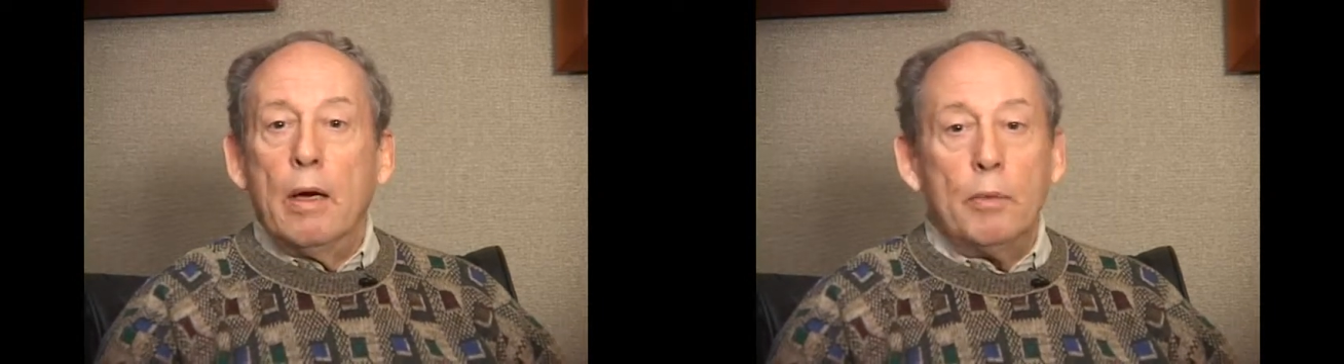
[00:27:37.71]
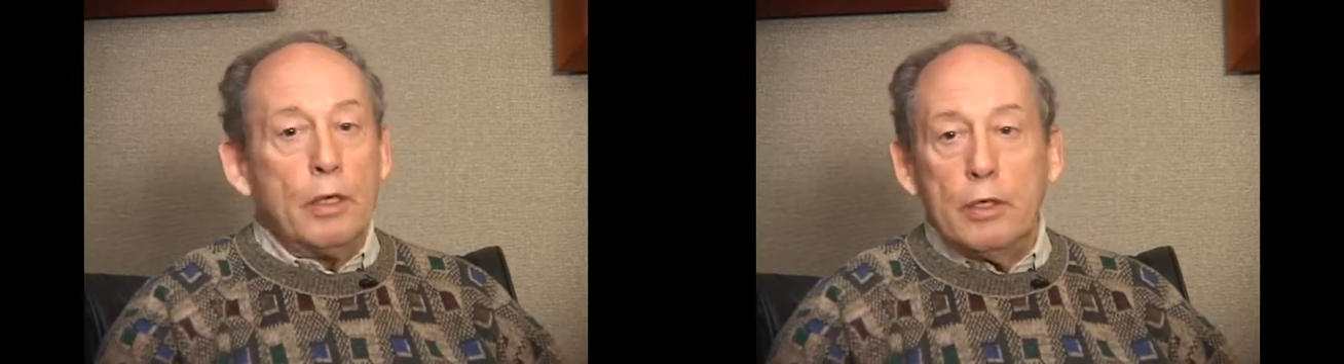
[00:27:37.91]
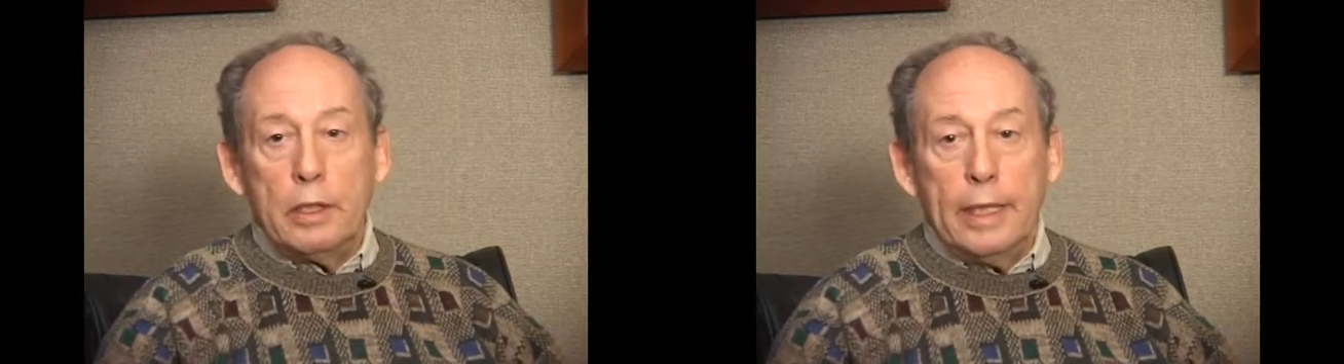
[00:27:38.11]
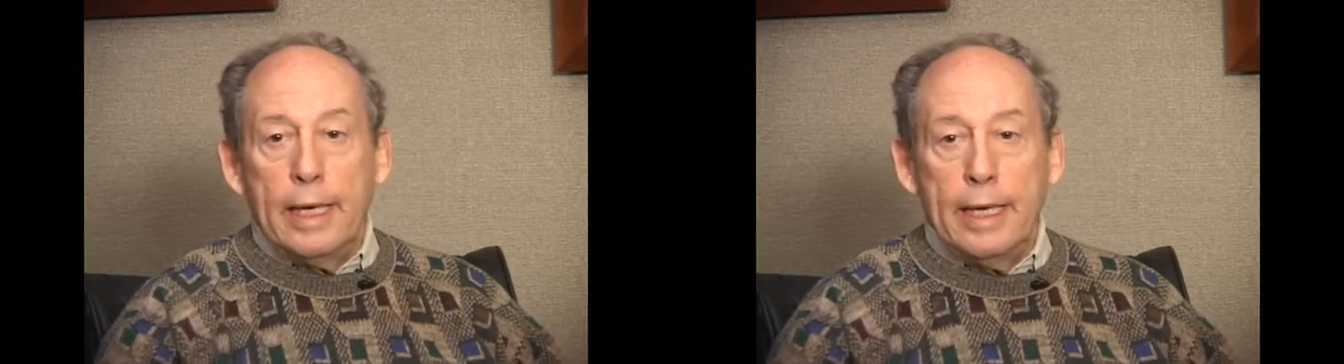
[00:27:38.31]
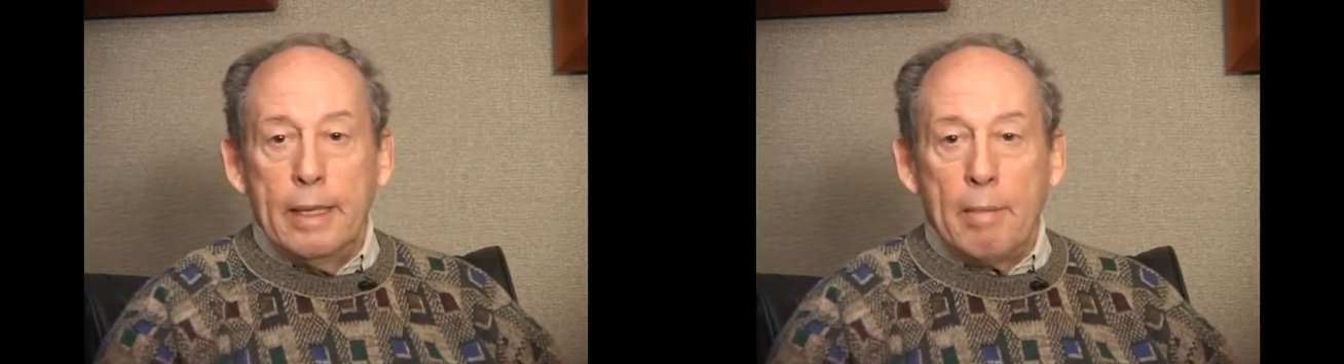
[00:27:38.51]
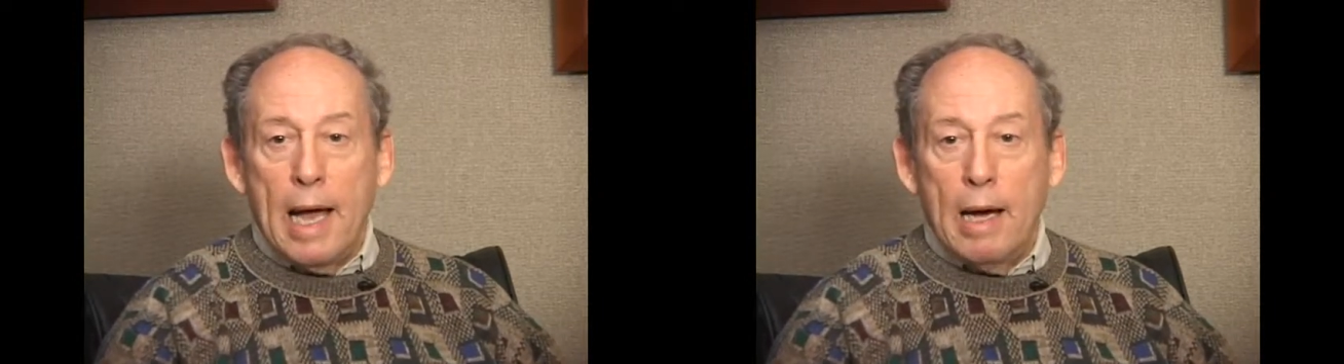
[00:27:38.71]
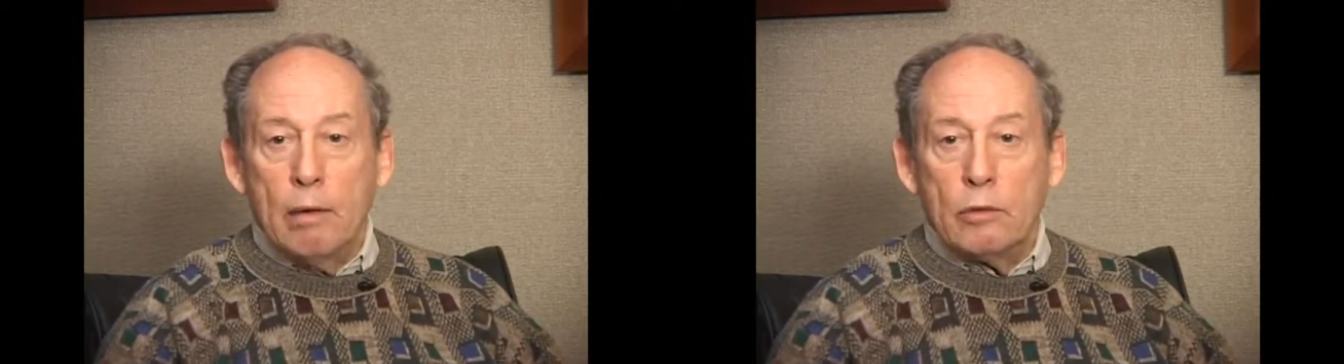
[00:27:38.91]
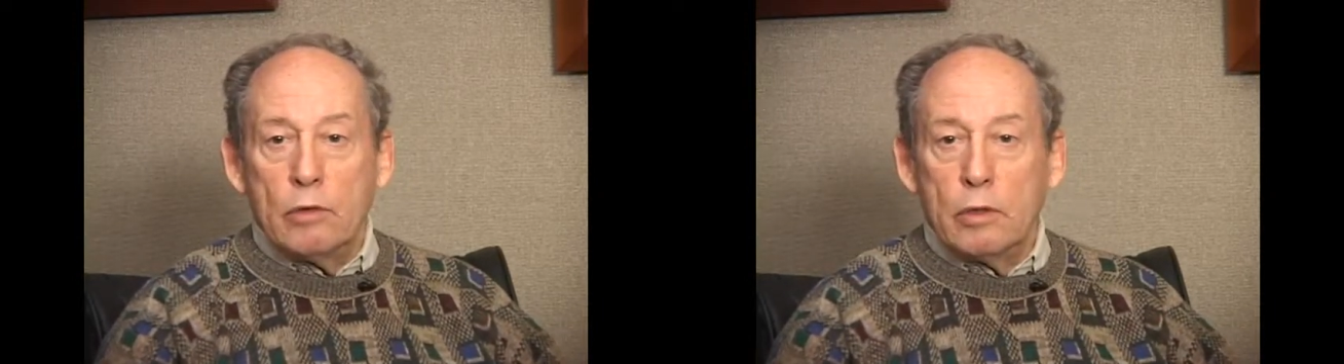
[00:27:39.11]
we couldn't get him
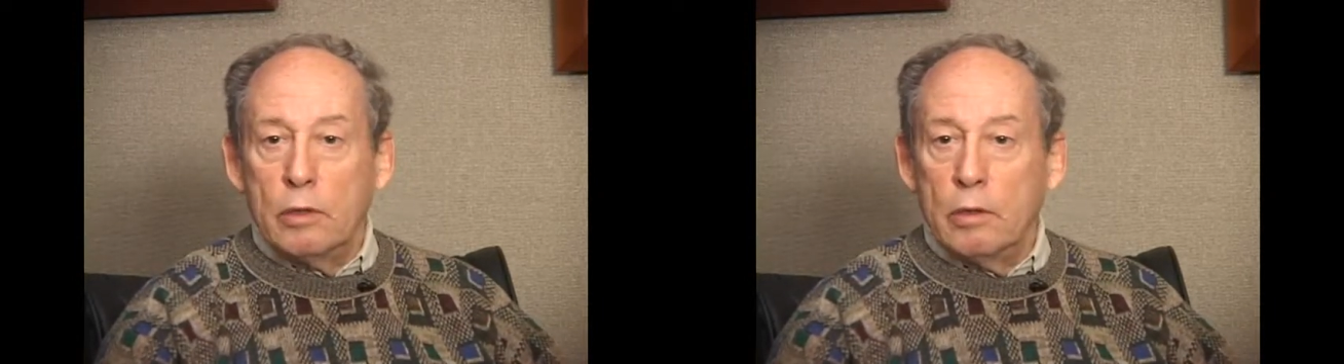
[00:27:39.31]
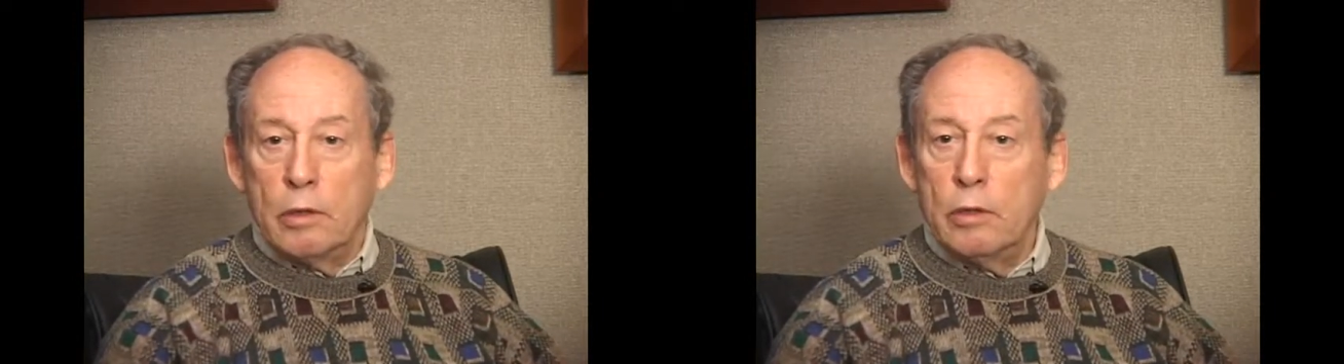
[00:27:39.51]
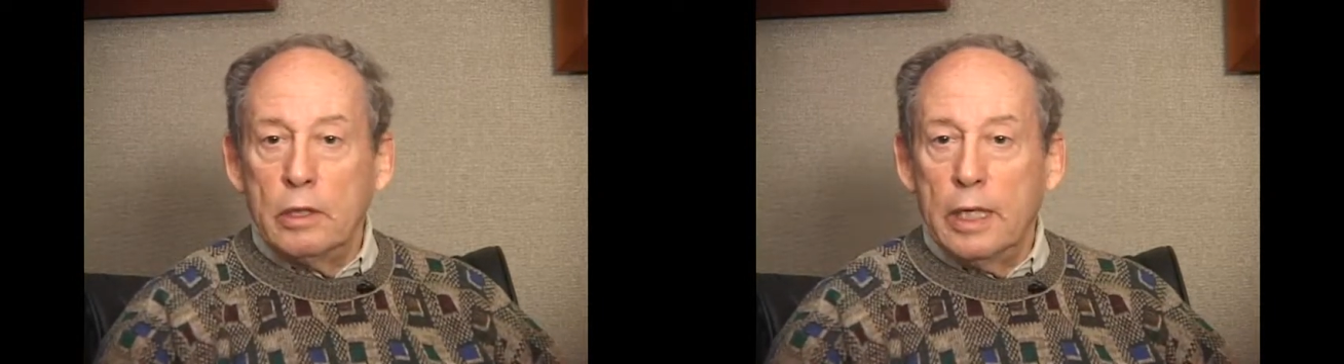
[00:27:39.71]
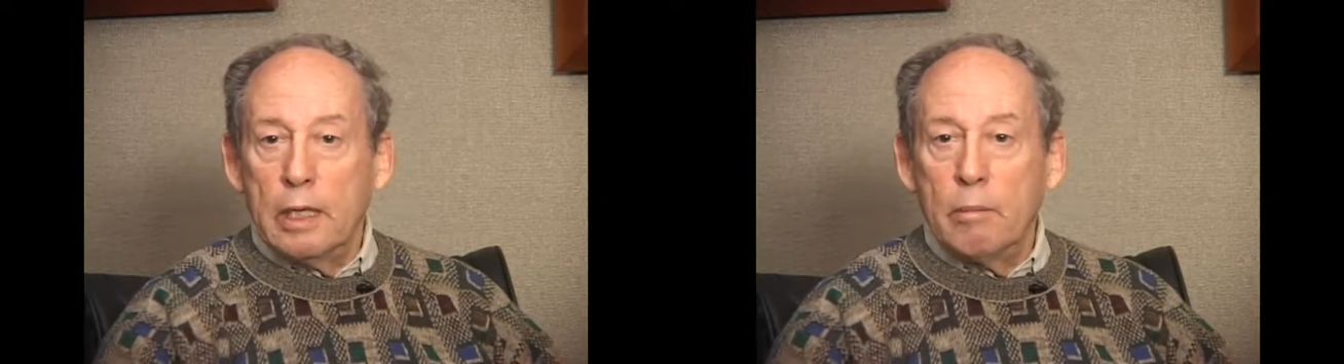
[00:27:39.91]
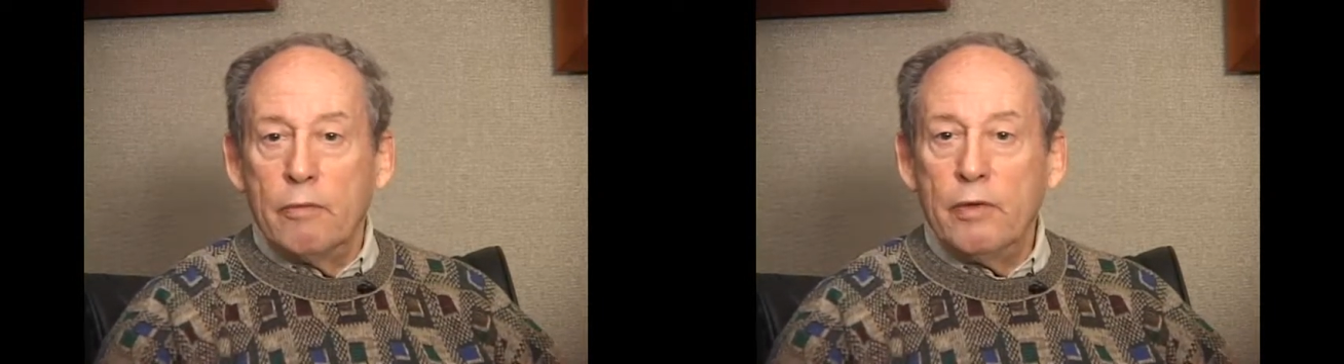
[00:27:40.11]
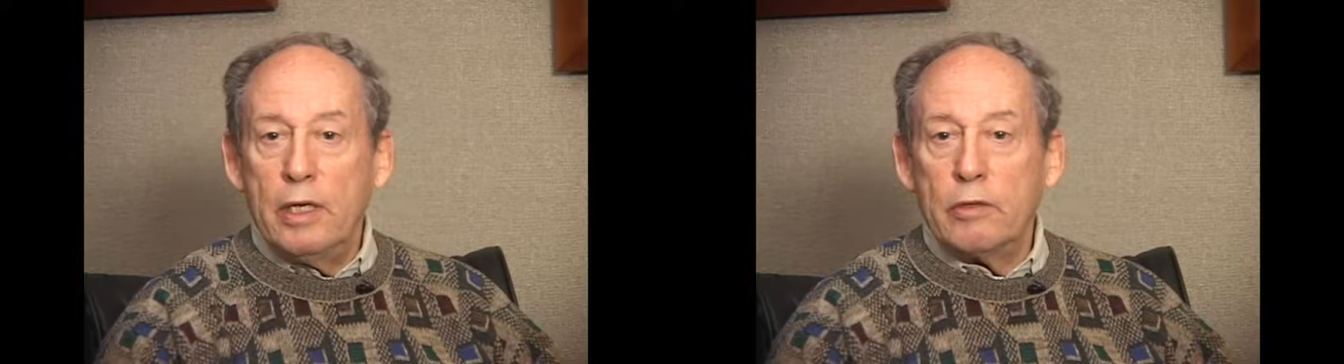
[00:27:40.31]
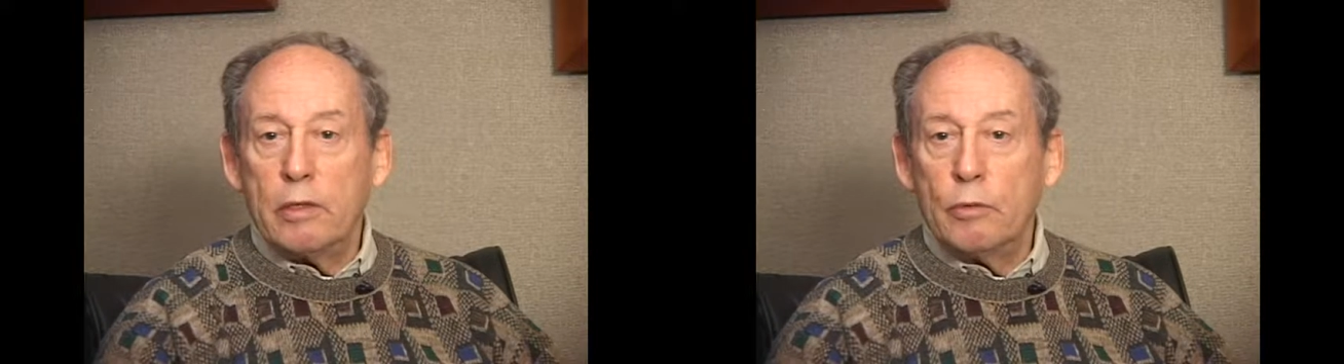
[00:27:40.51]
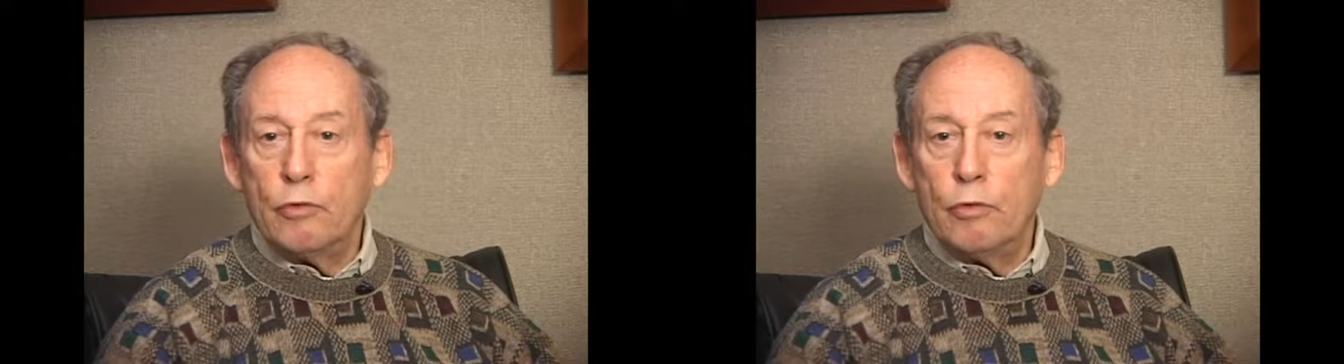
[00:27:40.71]
out, to, couldn't get him a
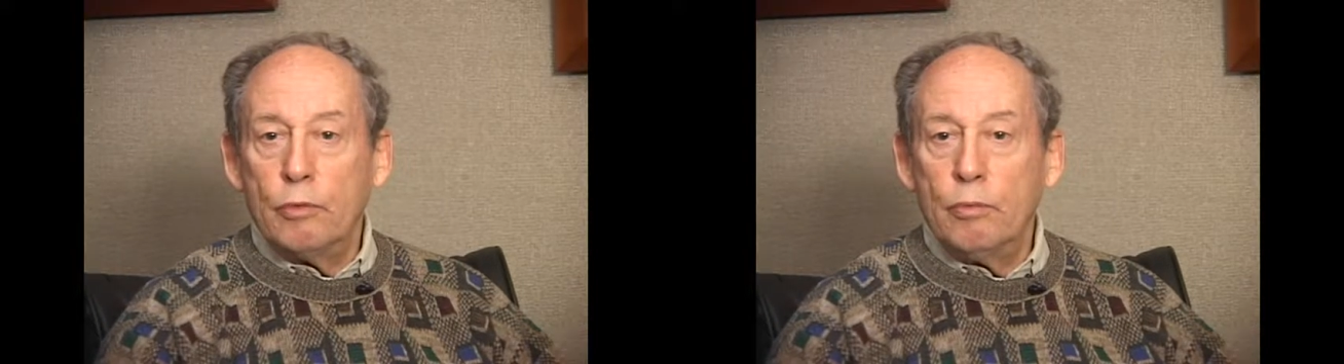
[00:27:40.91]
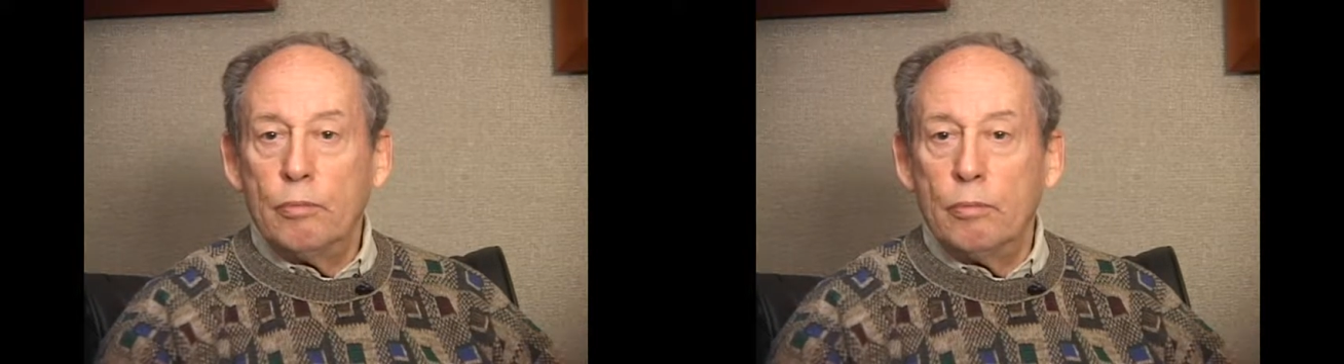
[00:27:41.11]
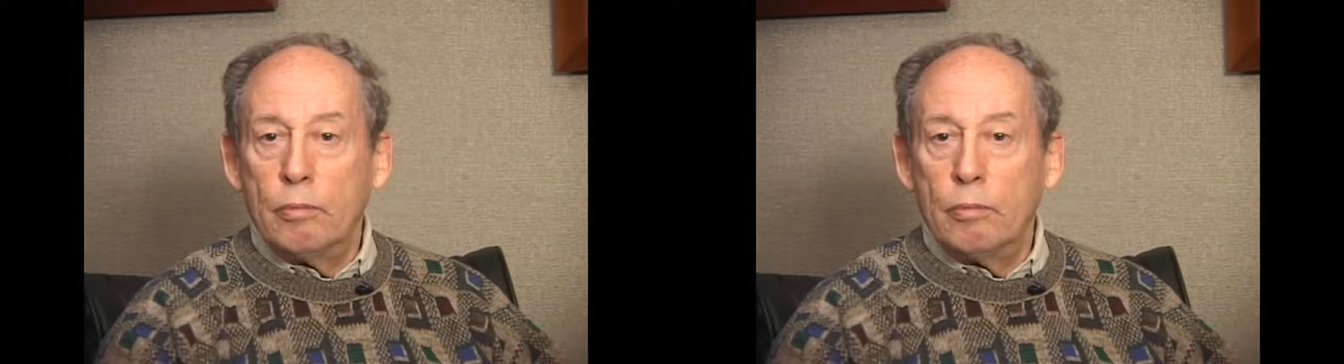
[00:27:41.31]
visa. It was too,